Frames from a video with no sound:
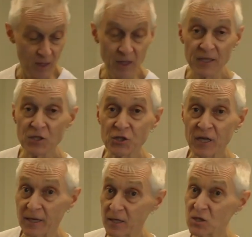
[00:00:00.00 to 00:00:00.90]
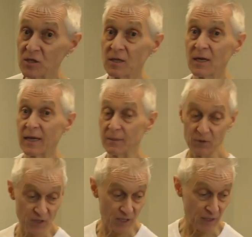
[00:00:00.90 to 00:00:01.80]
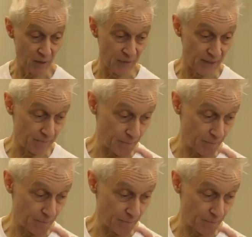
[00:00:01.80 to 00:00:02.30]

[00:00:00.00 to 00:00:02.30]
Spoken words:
Let's change the labels a little bit.